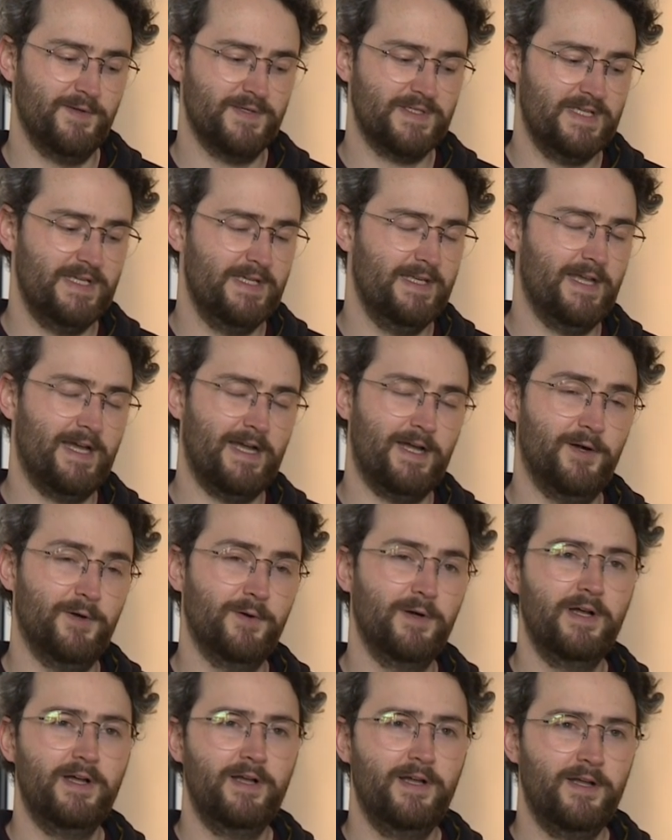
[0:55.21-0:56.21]
see
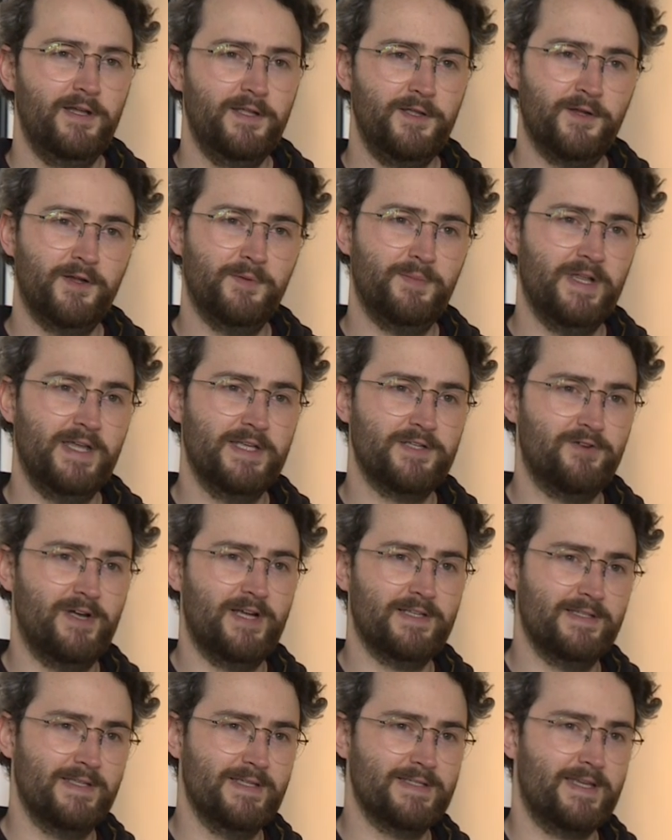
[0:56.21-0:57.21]
how younger players
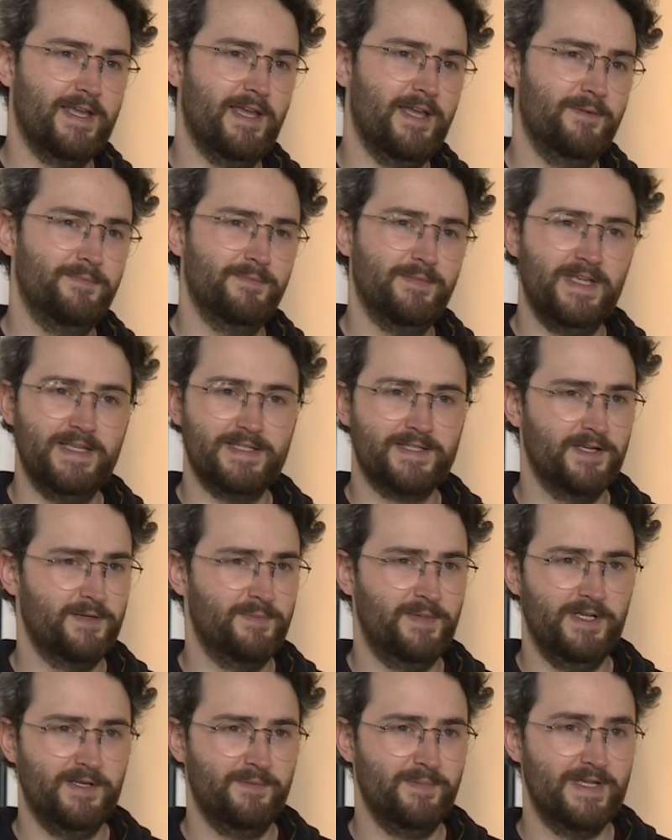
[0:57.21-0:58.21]
react to this game is
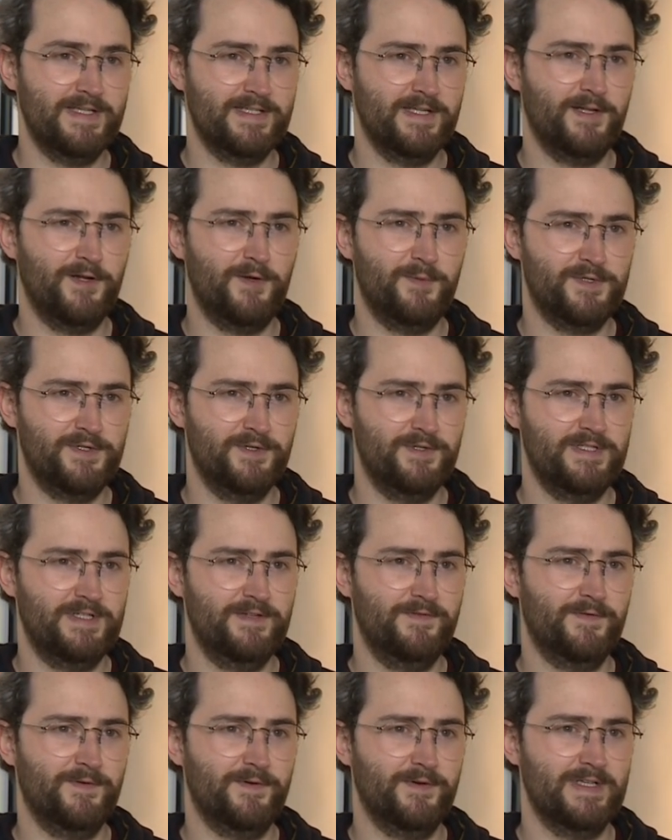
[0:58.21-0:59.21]
going to be an amazing
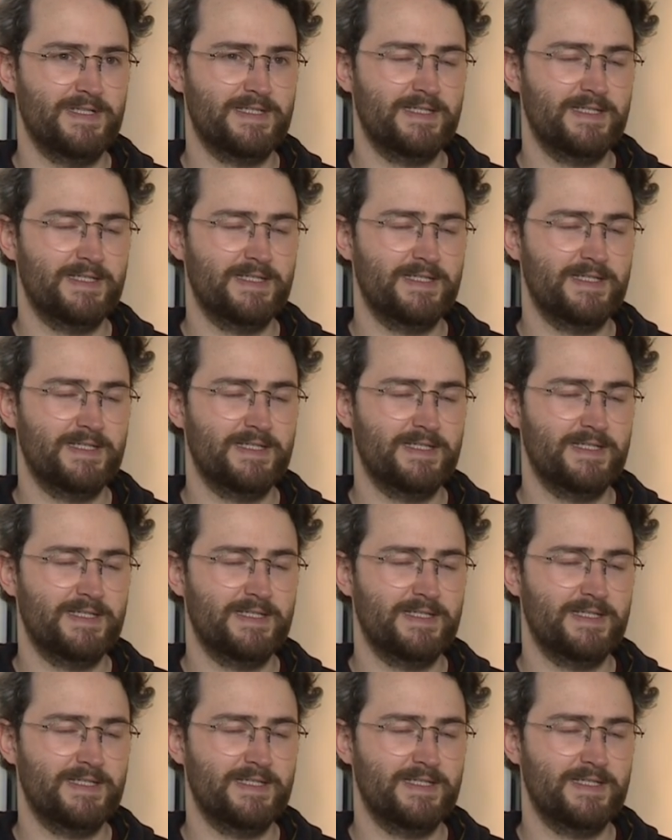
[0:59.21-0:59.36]
opportunity for